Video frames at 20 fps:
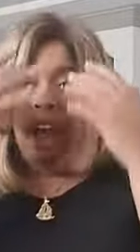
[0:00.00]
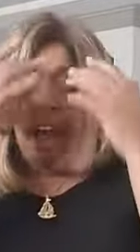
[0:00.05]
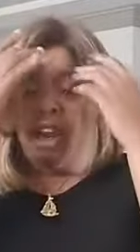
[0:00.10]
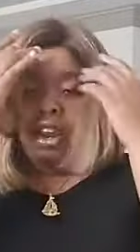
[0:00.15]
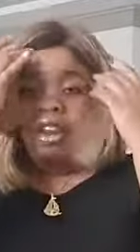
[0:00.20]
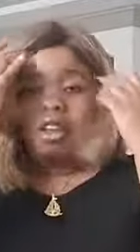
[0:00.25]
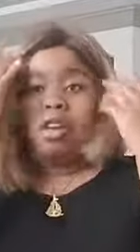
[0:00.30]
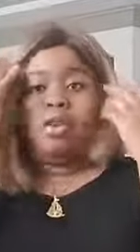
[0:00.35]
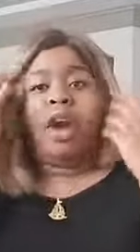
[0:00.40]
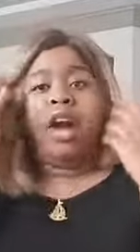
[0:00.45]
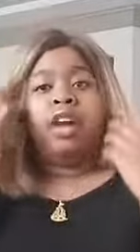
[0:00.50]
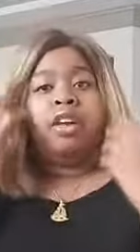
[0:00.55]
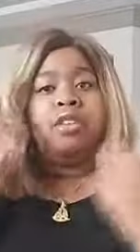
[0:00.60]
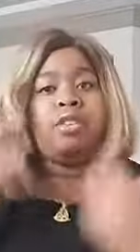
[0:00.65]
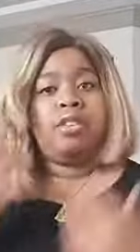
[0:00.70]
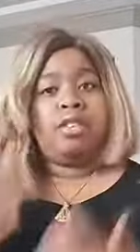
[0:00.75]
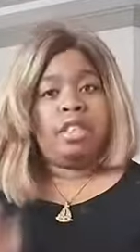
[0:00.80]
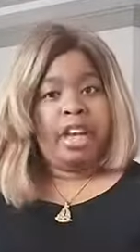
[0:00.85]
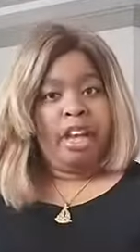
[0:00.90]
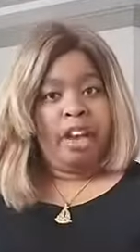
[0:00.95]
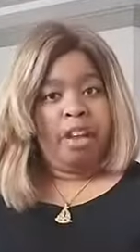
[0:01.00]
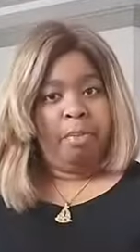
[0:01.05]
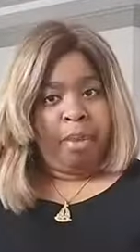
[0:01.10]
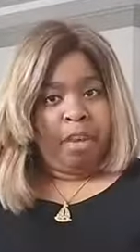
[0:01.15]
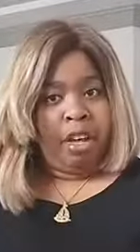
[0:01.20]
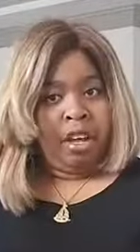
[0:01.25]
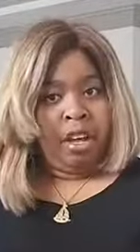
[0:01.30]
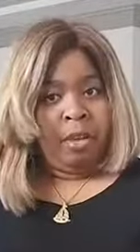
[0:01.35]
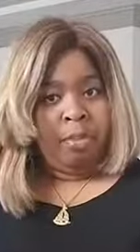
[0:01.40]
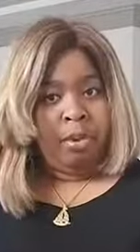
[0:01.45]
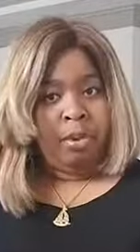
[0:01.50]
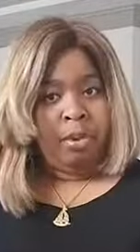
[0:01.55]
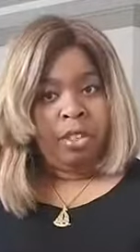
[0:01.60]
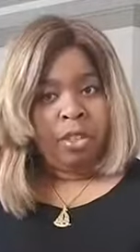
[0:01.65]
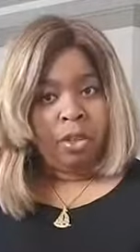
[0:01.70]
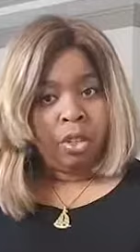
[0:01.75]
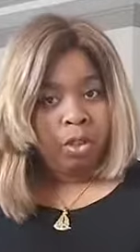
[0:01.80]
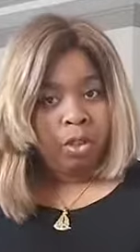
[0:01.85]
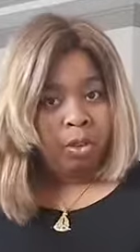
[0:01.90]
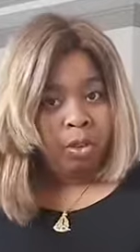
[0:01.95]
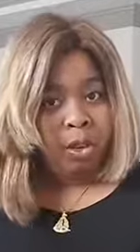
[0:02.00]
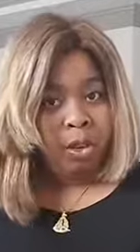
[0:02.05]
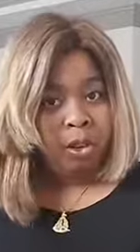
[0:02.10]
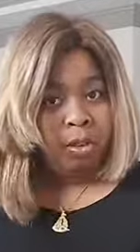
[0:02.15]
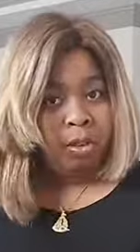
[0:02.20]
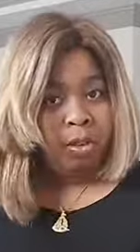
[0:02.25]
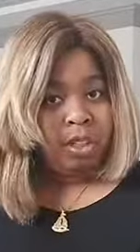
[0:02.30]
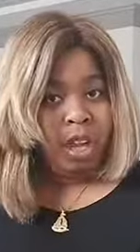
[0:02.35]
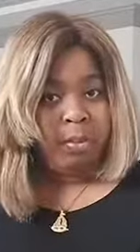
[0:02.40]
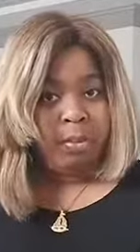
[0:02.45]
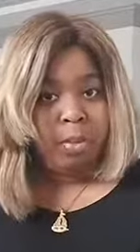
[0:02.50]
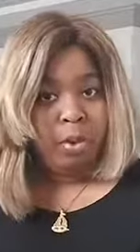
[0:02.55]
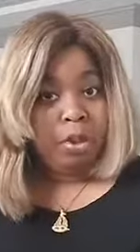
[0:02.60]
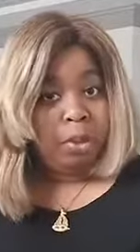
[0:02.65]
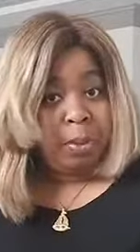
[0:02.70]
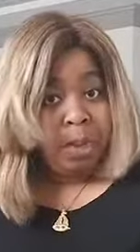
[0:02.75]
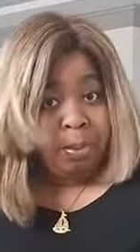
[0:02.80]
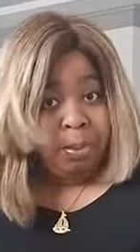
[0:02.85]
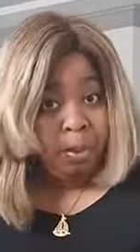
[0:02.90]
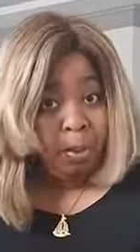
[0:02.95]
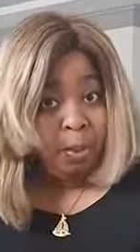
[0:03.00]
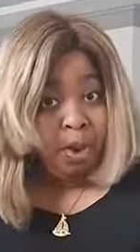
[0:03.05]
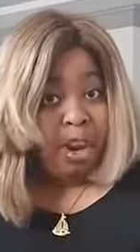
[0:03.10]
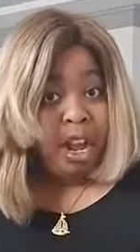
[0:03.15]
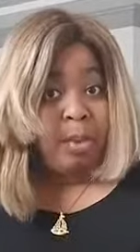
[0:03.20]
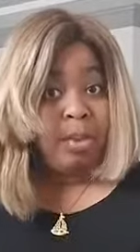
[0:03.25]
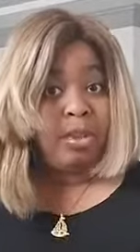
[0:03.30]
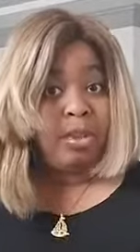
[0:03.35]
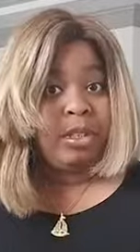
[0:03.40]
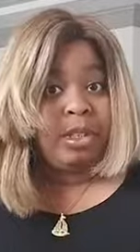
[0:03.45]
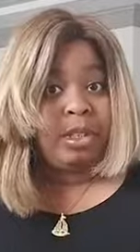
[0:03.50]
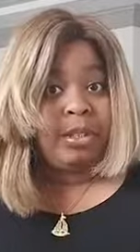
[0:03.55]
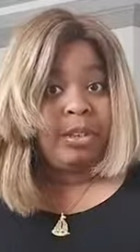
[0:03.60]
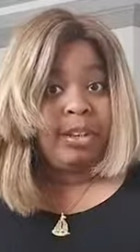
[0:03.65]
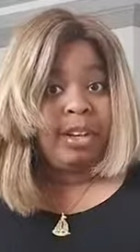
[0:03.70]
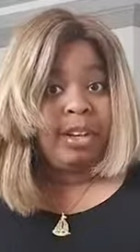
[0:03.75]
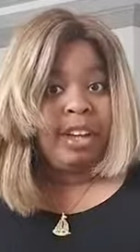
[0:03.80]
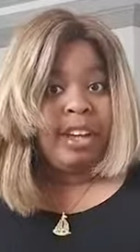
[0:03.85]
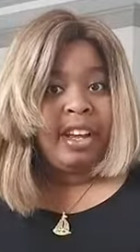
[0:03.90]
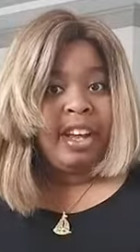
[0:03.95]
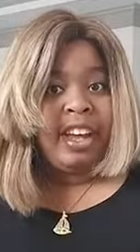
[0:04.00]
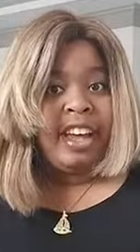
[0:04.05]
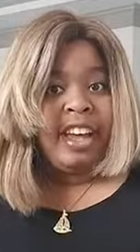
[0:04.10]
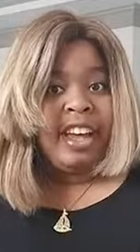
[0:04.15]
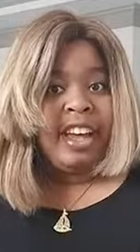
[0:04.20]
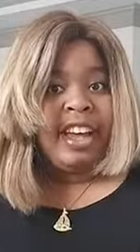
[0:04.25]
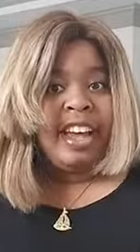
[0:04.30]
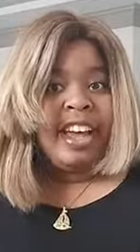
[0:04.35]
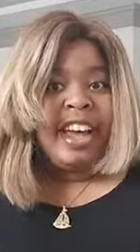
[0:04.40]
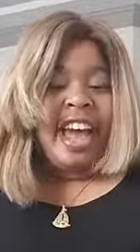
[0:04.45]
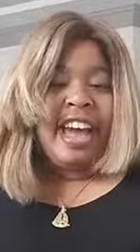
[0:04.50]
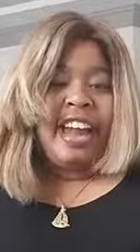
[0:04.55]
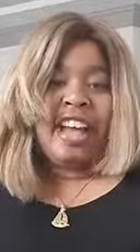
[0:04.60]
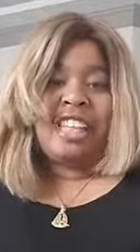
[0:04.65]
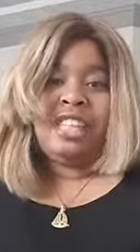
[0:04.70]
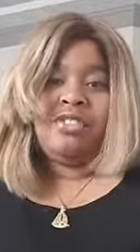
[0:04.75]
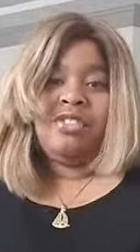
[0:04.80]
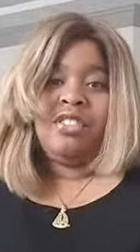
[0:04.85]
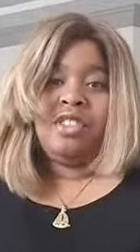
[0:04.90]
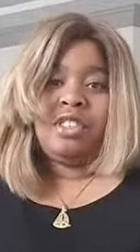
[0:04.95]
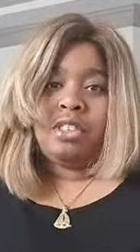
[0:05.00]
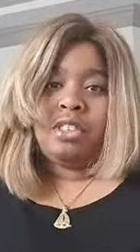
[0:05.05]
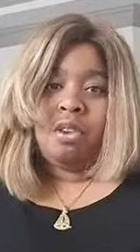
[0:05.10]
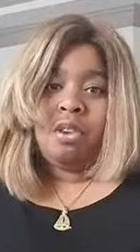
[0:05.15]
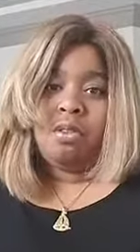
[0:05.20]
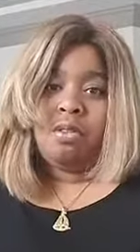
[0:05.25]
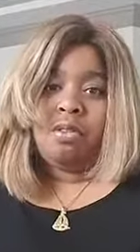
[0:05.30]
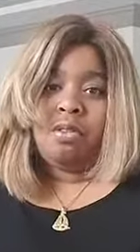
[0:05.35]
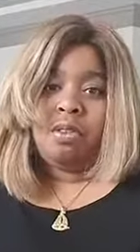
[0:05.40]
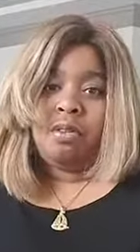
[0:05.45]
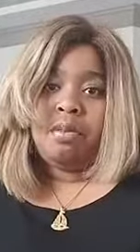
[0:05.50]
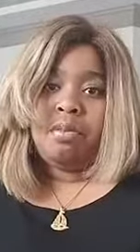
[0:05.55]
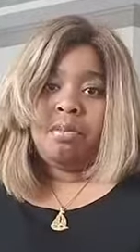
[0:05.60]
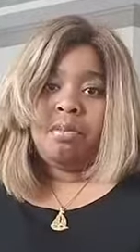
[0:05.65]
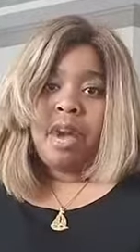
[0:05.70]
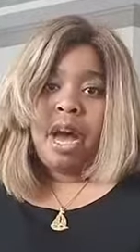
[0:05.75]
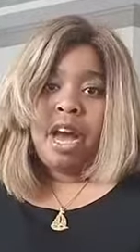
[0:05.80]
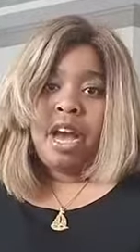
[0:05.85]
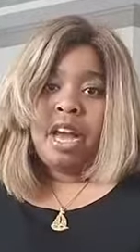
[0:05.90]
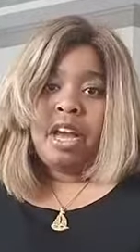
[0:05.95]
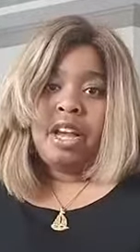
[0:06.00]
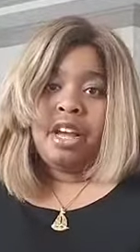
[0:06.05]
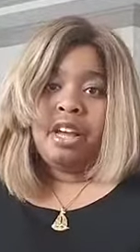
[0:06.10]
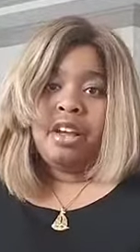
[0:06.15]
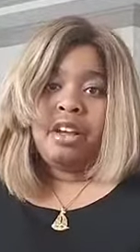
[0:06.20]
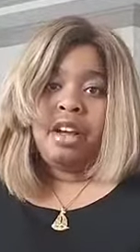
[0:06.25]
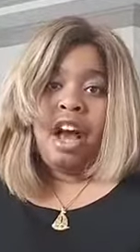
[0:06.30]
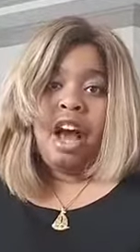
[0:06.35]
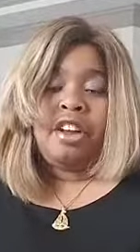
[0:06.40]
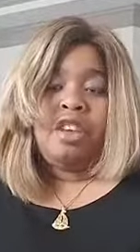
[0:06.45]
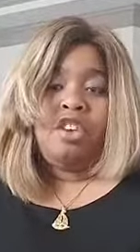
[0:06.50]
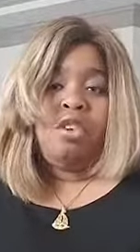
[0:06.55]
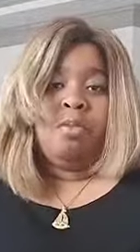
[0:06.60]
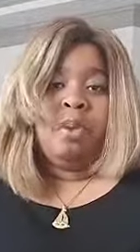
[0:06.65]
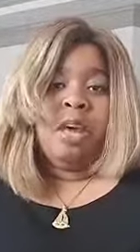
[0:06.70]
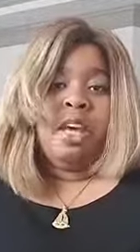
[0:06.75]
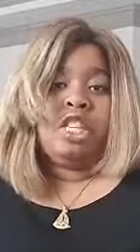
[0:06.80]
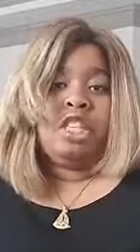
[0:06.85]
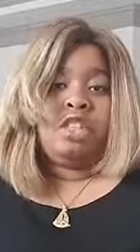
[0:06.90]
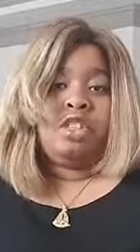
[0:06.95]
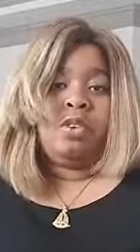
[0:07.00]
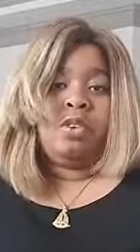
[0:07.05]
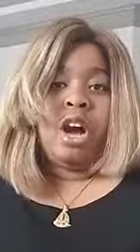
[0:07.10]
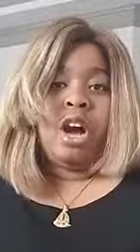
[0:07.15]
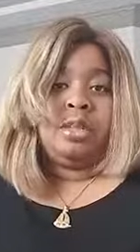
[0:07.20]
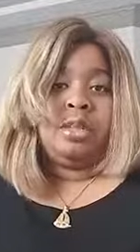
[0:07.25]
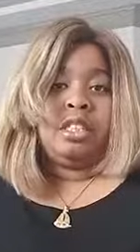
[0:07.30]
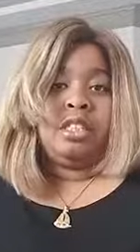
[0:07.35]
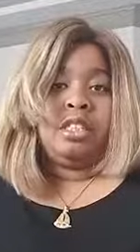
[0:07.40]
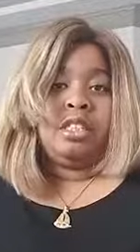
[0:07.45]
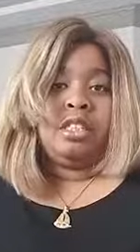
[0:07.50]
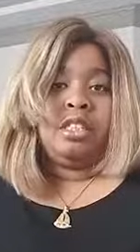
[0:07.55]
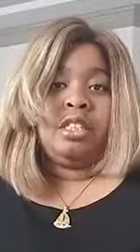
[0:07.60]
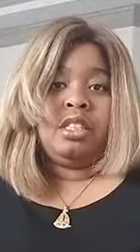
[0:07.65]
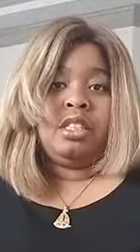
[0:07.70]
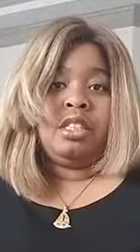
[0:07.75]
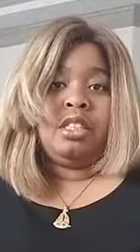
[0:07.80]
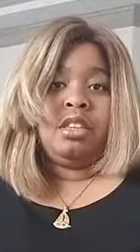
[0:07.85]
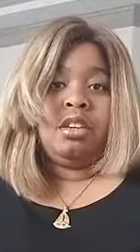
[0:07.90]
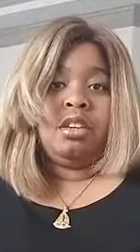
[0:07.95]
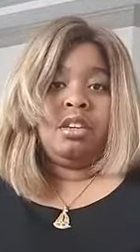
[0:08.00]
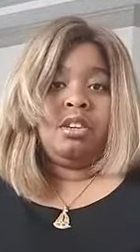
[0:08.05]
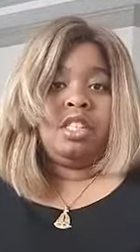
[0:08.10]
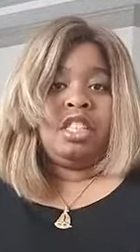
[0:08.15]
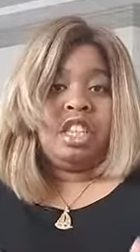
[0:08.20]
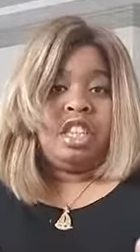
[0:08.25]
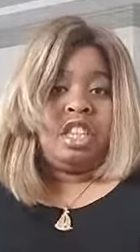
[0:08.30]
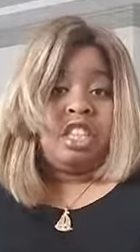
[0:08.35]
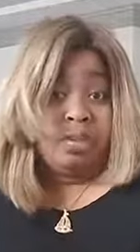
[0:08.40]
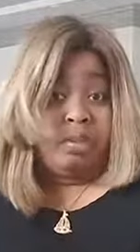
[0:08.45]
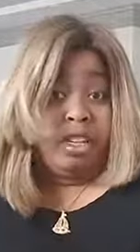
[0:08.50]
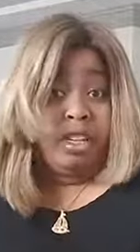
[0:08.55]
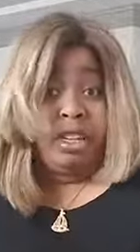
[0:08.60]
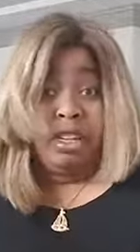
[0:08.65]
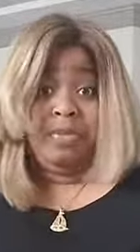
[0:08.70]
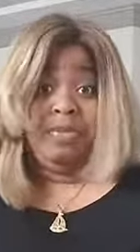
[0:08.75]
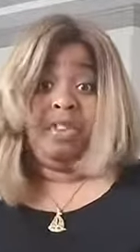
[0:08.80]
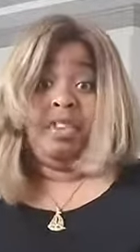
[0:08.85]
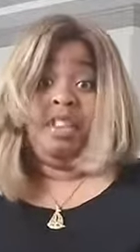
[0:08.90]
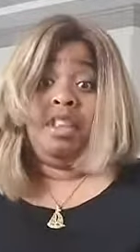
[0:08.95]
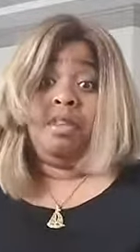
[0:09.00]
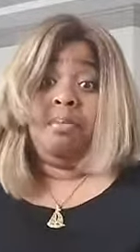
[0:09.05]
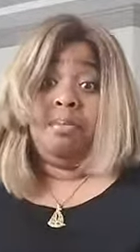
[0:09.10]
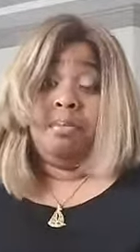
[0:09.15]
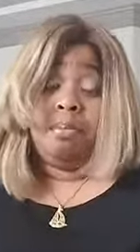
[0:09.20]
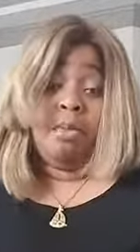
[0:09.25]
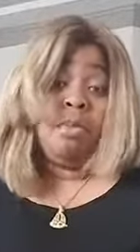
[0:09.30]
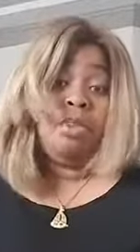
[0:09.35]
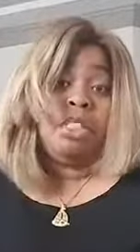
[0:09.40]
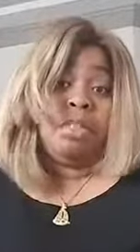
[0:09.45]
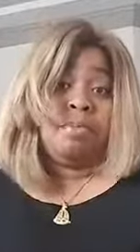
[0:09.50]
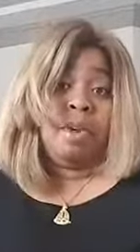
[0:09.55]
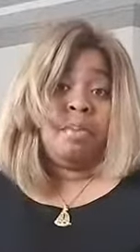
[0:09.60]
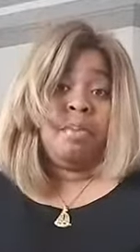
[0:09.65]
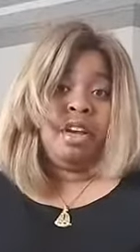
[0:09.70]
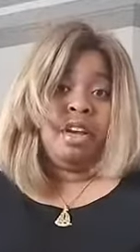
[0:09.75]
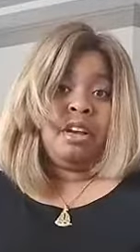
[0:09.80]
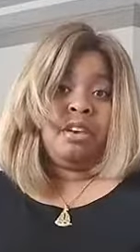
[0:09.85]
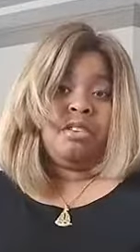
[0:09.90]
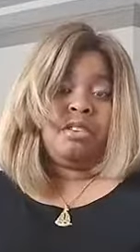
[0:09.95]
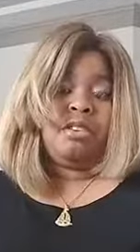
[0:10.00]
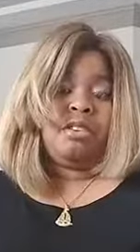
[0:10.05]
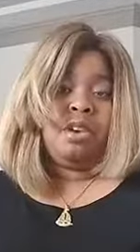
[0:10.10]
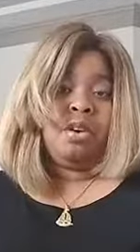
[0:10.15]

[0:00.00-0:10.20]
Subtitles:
I didn't quite understand and pick up on social cues that most people were able to. And as a result, my occupational options tended to be different than most of my peers.